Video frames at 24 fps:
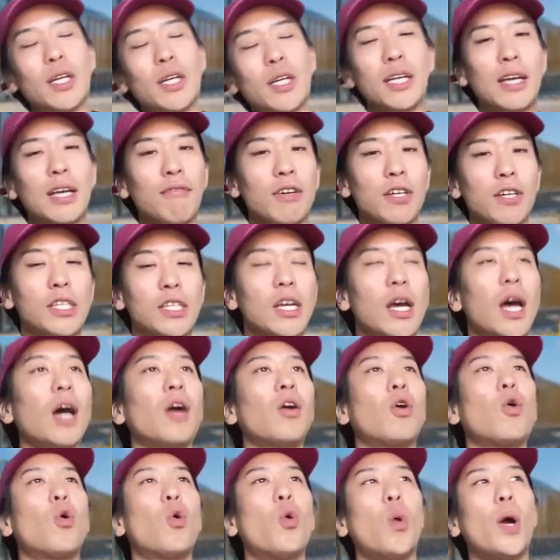can give us a
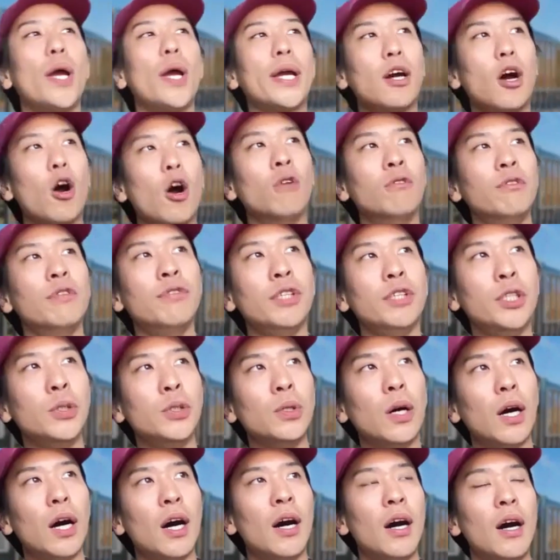quick
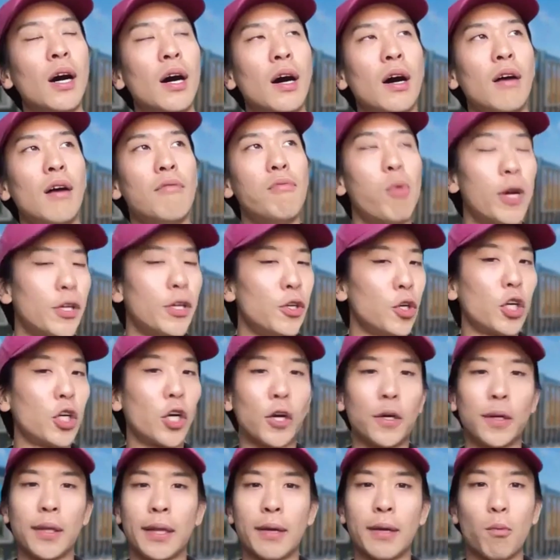overview of what you're
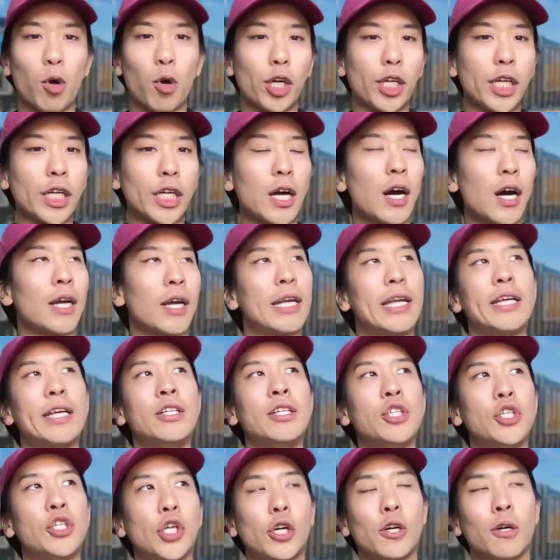currently working on
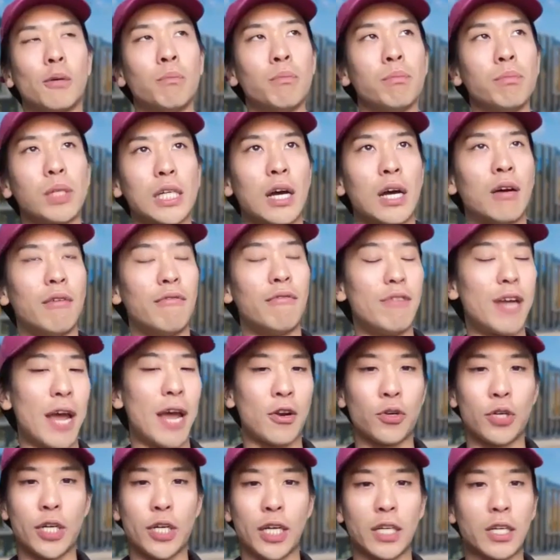in terms of
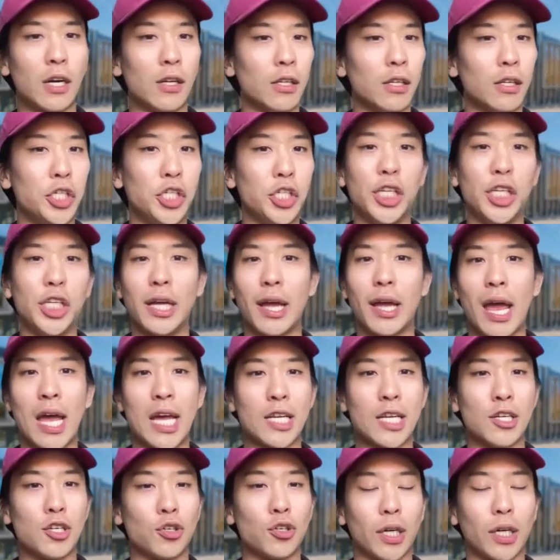nanotechnology
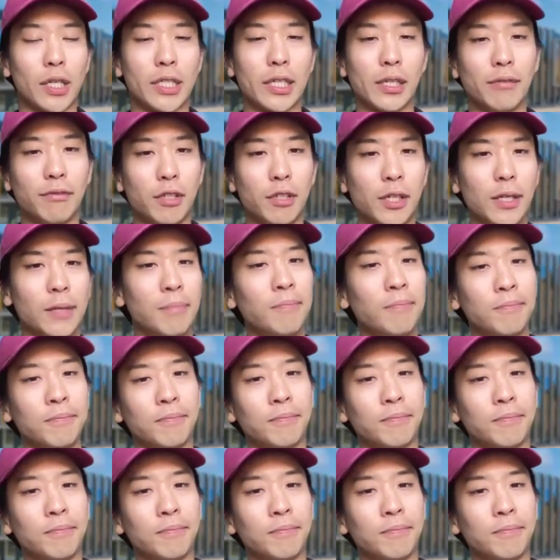and drug delivery.